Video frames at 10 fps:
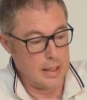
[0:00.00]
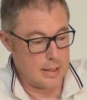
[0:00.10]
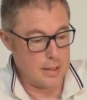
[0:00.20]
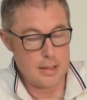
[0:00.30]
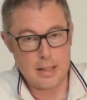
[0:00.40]

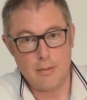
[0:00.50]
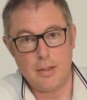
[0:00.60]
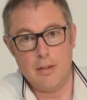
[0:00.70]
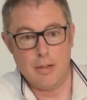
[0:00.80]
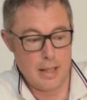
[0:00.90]
It's
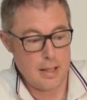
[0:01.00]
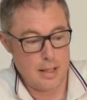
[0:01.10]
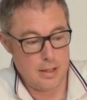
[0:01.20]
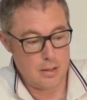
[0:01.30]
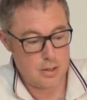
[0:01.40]
self-leveling.
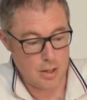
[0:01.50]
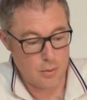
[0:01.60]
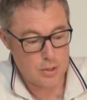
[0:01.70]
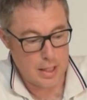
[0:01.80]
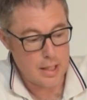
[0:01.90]
It
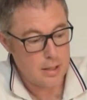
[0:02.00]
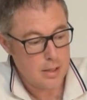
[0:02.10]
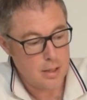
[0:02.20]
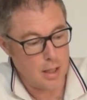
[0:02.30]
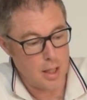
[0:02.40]
soaks in
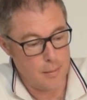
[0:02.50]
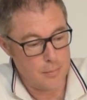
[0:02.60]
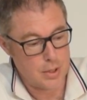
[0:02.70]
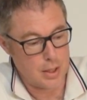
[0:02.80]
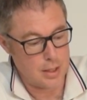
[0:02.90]

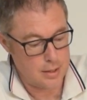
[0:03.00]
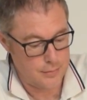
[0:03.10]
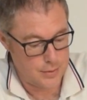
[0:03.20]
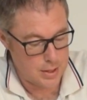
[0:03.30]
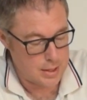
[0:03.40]
to
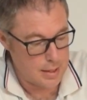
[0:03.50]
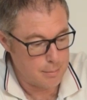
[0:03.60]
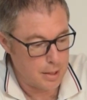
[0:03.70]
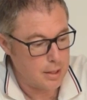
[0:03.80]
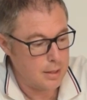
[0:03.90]
the
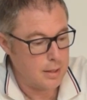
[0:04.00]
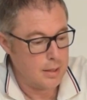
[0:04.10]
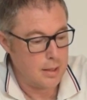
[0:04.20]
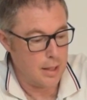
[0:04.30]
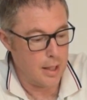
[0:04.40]
timber
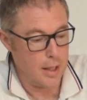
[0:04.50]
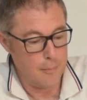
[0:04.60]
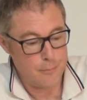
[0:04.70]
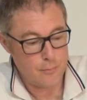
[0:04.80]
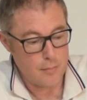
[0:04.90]

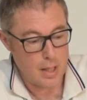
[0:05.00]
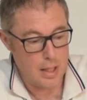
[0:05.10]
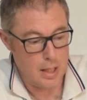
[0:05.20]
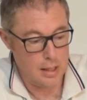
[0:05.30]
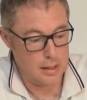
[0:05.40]
and
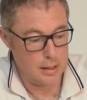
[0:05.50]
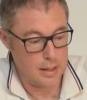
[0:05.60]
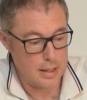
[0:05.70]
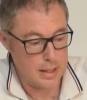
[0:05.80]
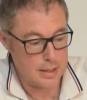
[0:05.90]

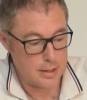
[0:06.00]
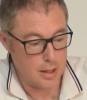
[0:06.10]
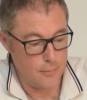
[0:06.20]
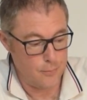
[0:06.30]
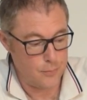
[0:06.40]
is
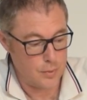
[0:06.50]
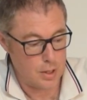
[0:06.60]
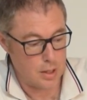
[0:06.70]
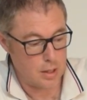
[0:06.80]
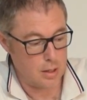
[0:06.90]

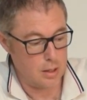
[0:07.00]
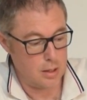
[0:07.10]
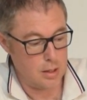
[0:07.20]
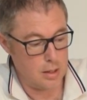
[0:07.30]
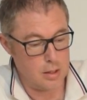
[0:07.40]

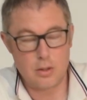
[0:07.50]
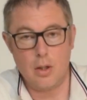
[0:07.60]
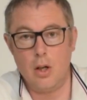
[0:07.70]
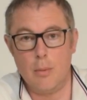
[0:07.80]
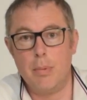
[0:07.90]
it's
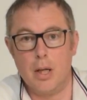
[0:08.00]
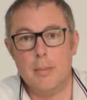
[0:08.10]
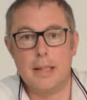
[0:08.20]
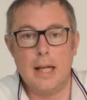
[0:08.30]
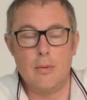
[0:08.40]
got a high
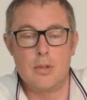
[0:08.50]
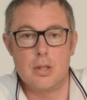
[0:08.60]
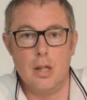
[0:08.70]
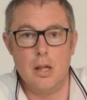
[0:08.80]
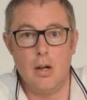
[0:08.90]
polymer count,
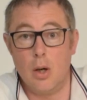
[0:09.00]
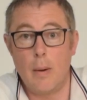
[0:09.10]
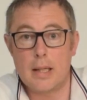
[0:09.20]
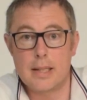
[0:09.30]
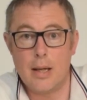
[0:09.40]
high
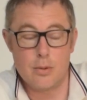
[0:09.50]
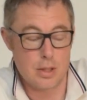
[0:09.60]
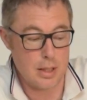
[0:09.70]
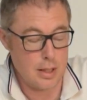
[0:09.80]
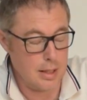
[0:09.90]
wax
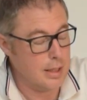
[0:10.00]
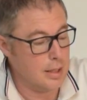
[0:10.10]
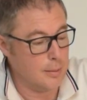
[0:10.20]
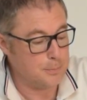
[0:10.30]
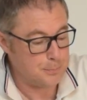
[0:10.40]
count in
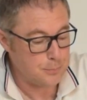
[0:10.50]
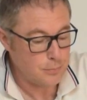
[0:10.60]
the